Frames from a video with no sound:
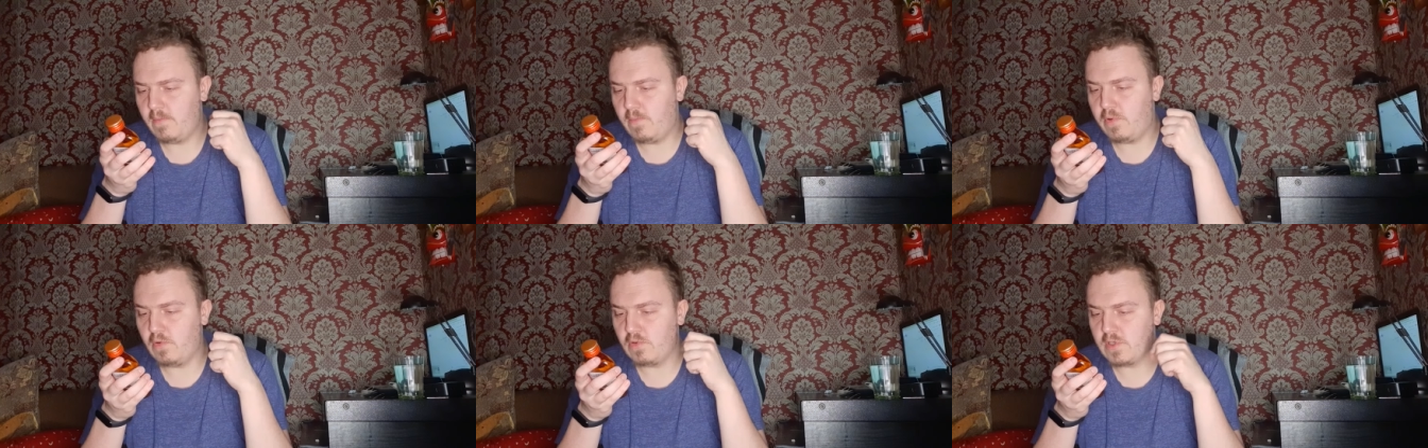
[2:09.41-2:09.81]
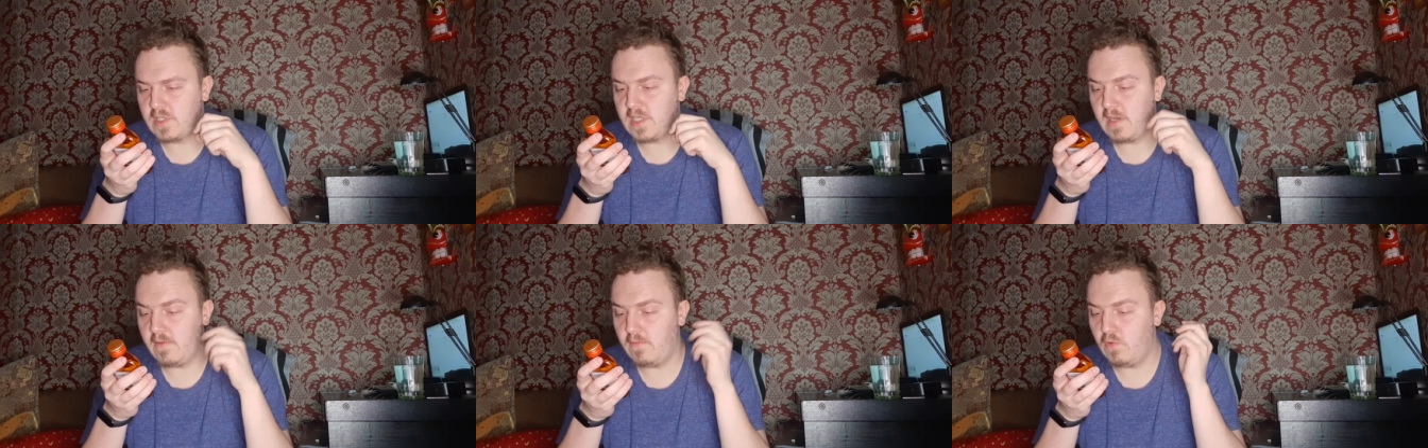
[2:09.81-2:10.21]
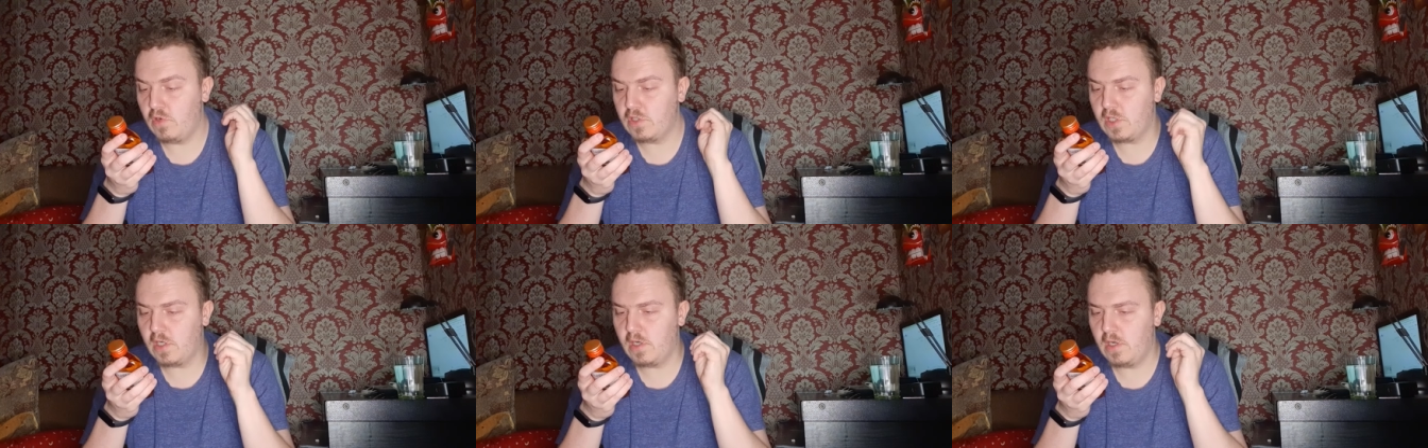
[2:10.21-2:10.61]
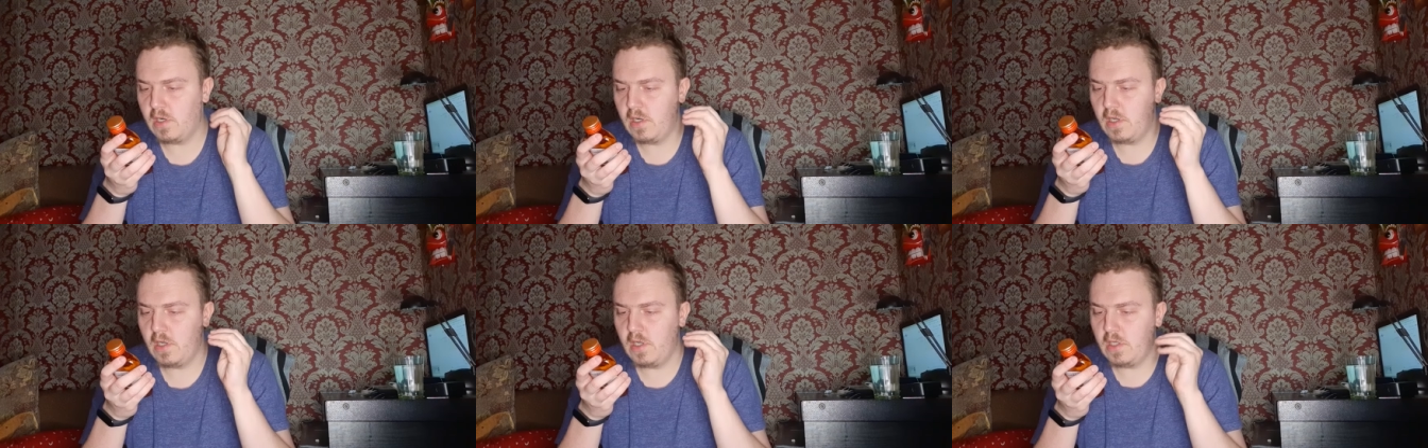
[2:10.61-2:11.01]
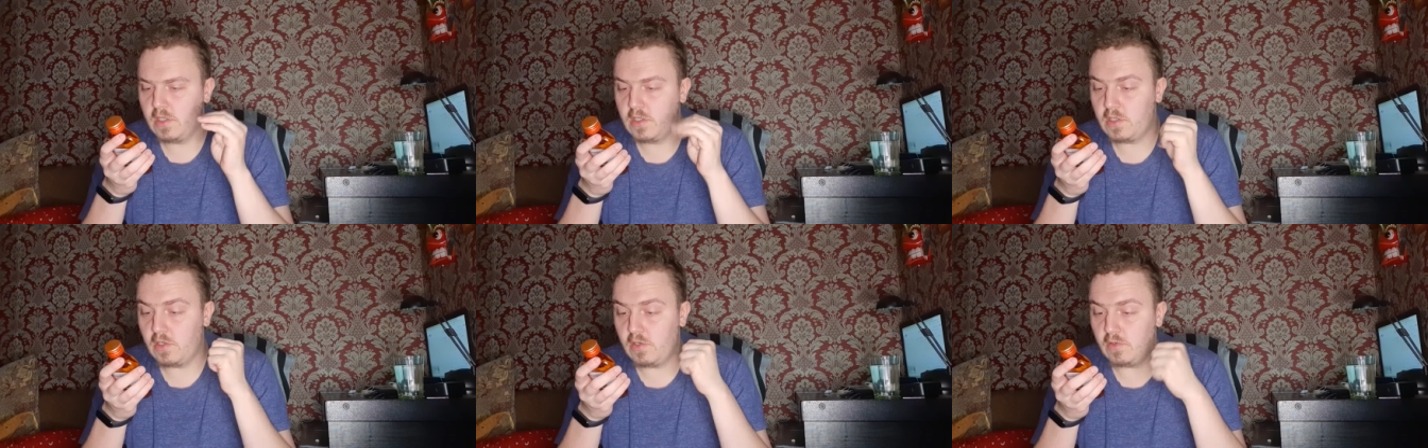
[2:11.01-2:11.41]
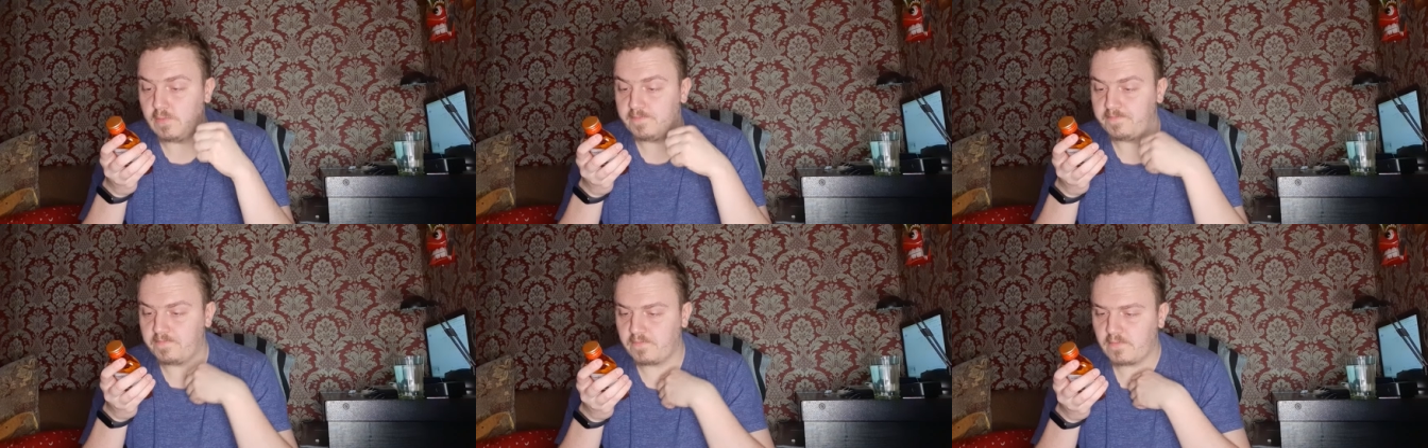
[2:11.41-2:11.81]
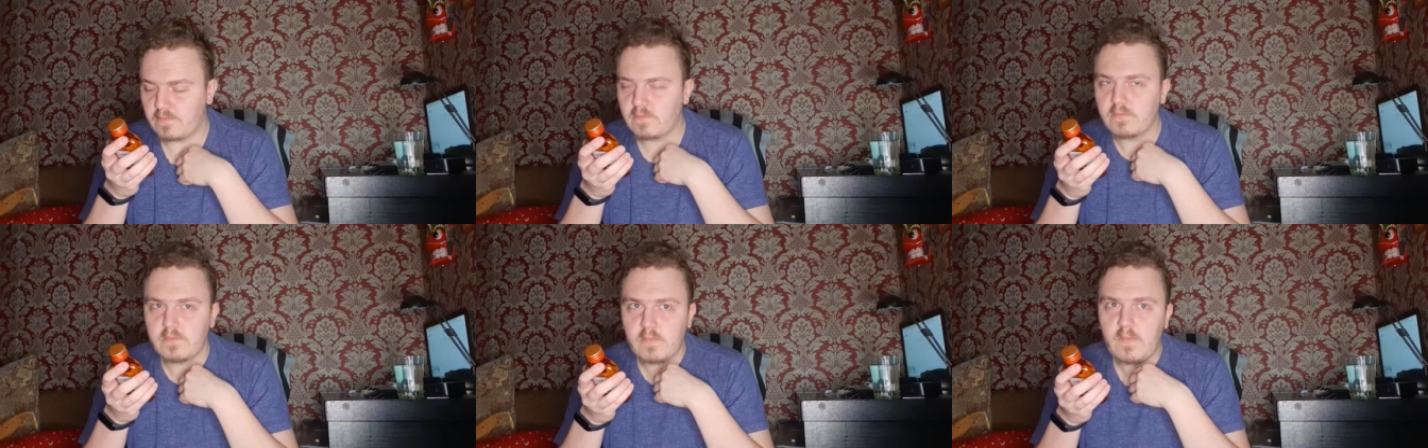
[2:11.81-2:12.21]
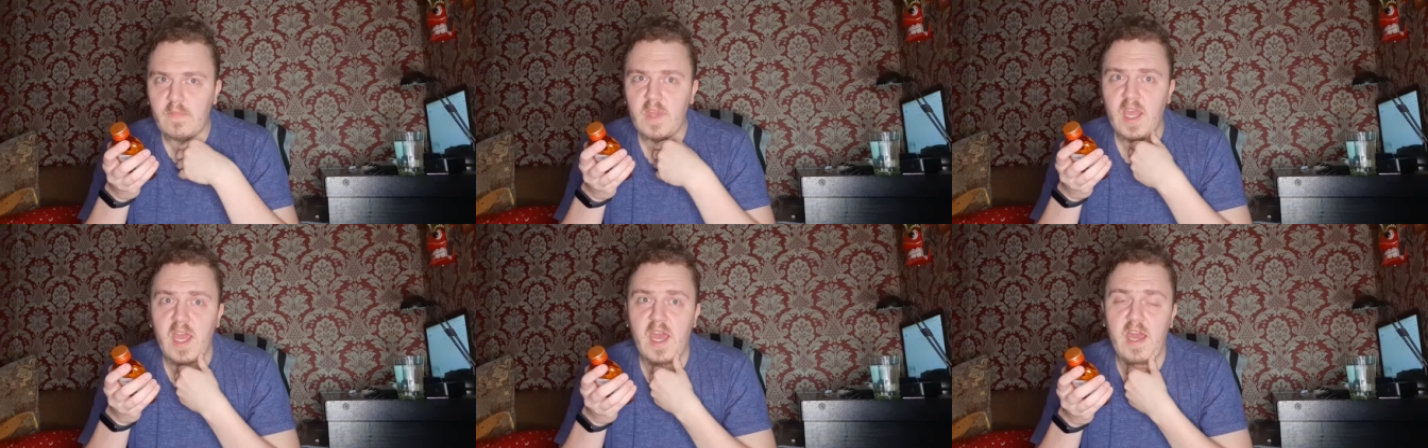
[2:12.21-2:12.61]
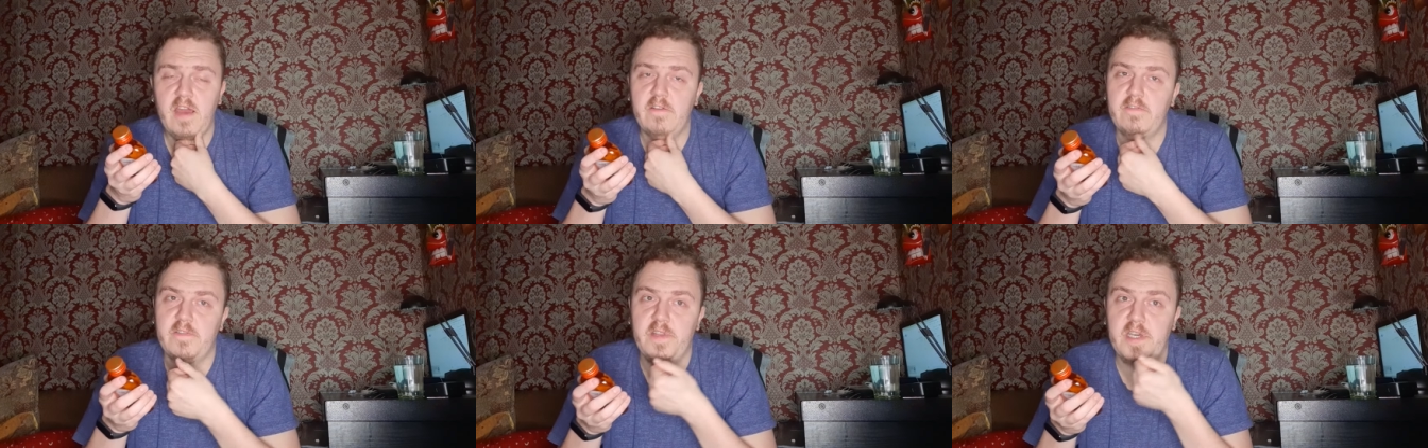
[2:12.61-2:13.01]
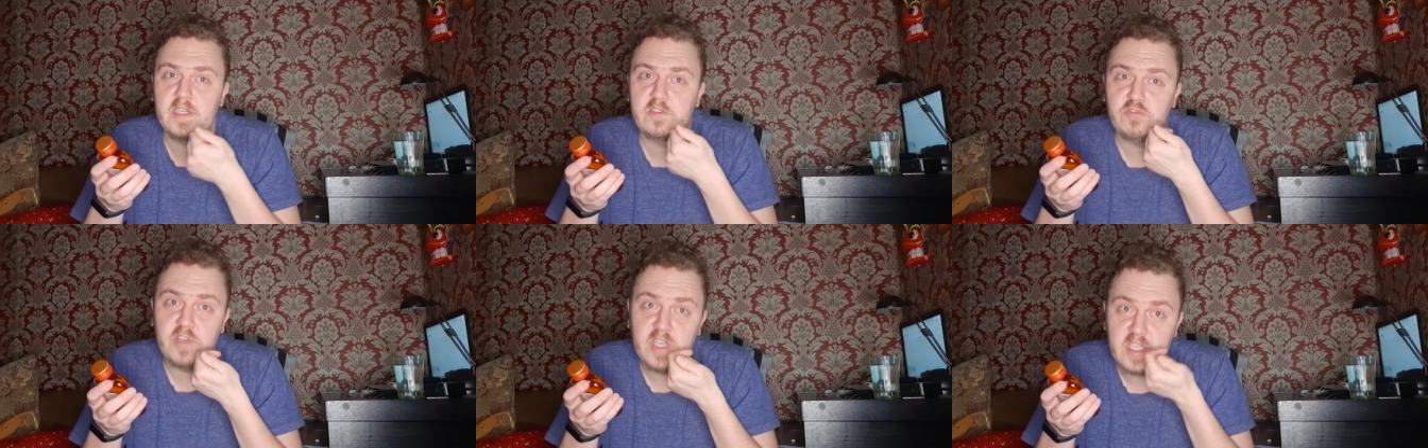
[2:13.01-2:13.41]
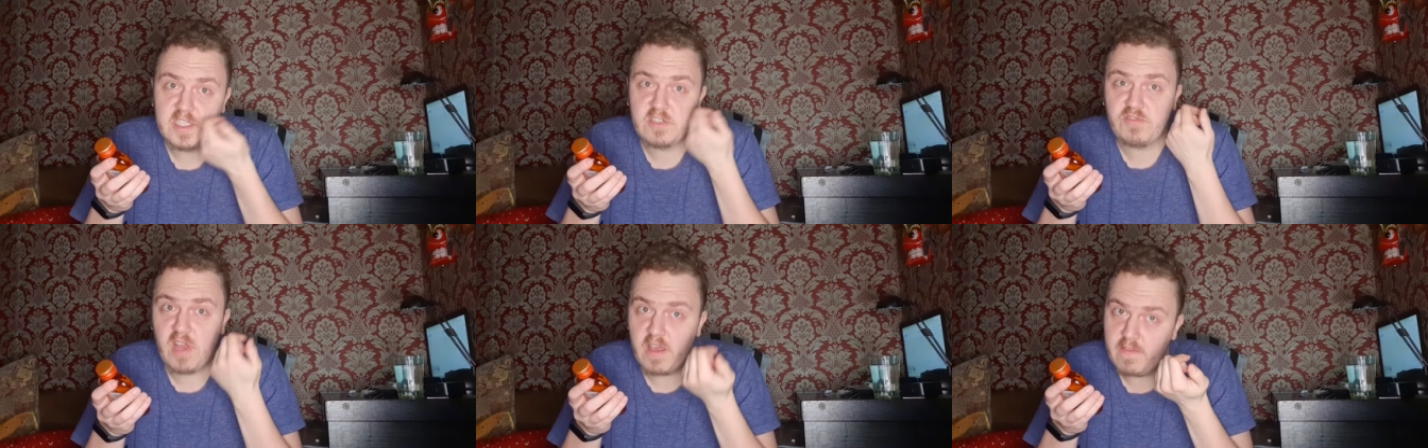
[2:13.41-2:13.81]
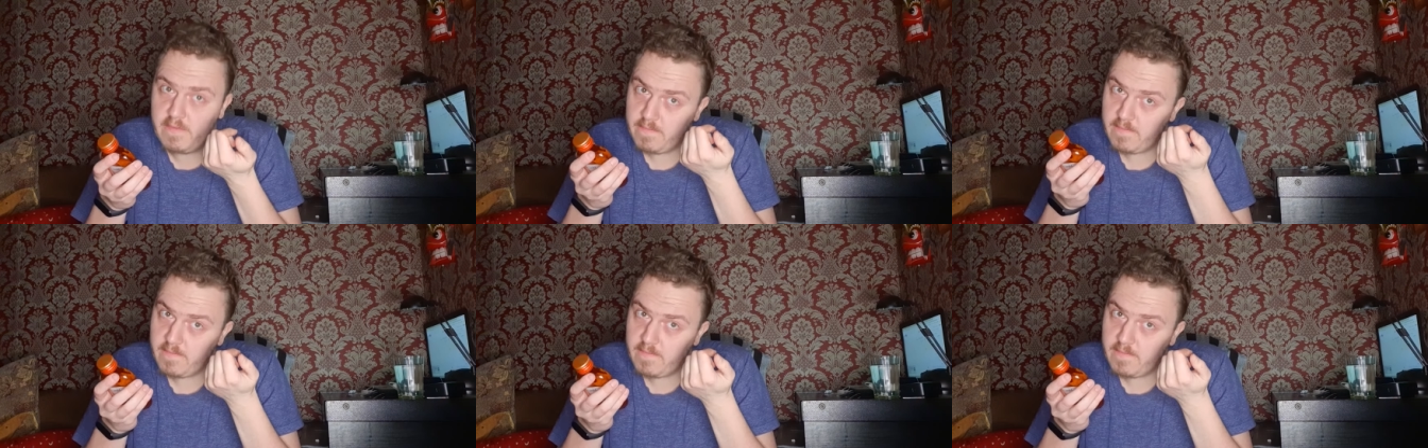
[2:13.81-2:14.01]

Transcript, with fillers: pour some water to have the drinking strength.